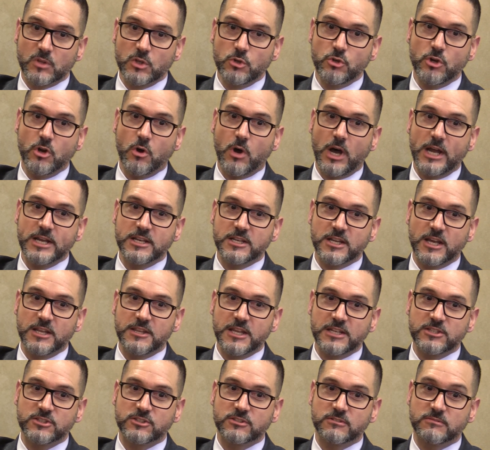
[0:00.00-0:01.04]

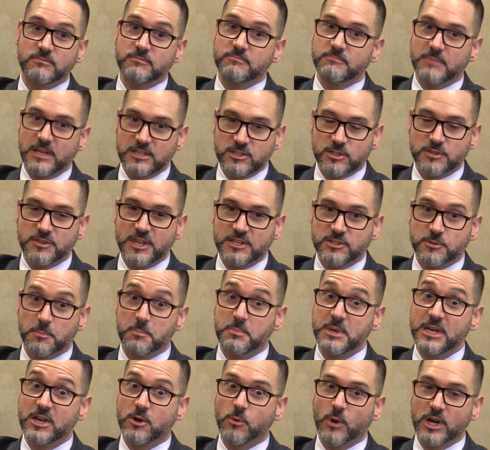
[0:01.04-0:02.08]
That's a
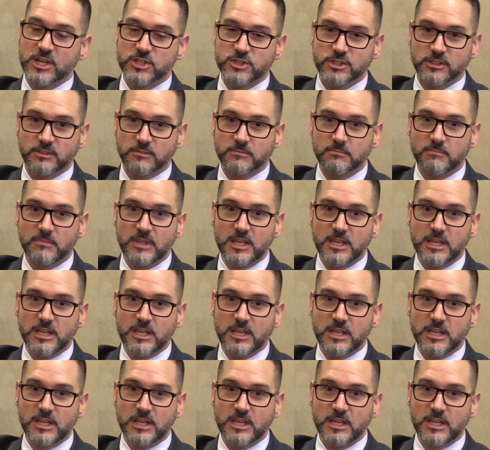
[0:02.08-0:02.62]
big question.